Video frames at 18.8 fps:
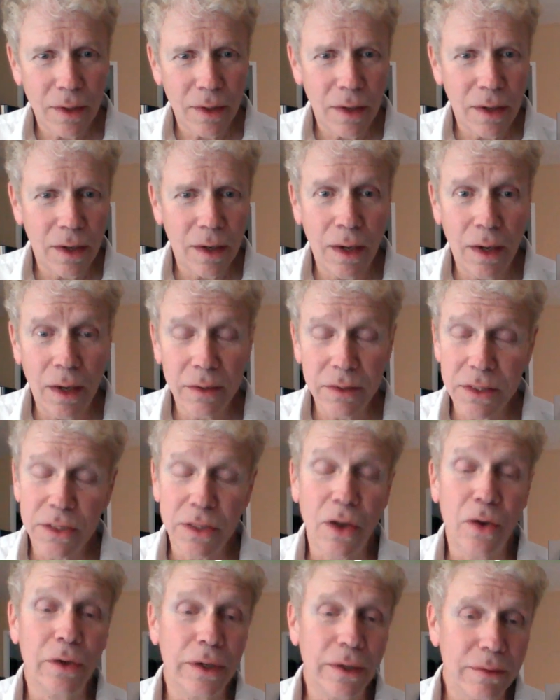Uh,
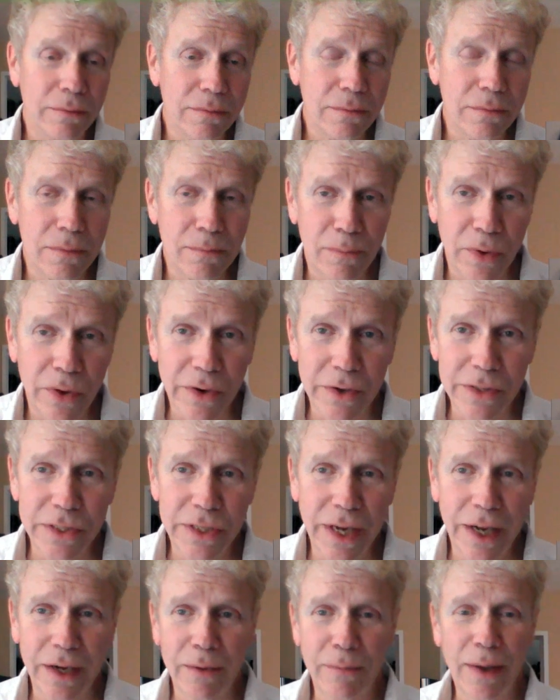slowly. Burgers
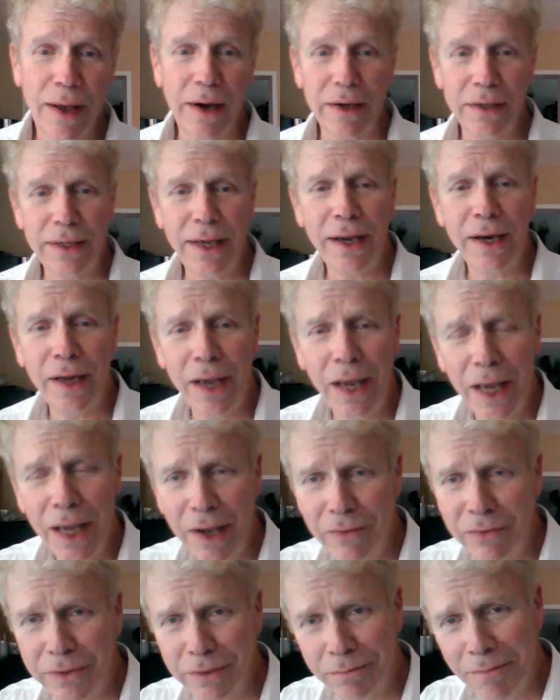take about a day and a
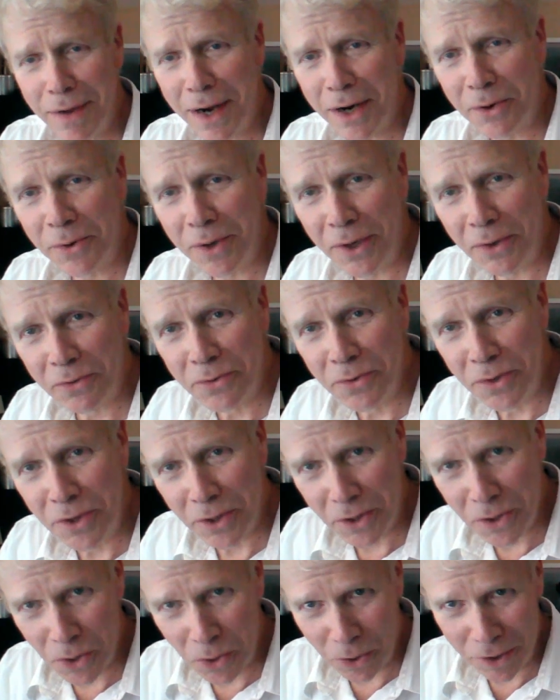half to migrate through your
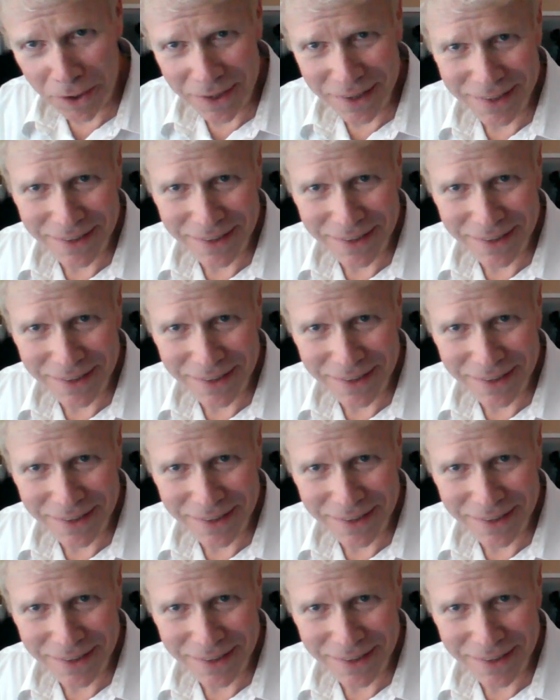colon.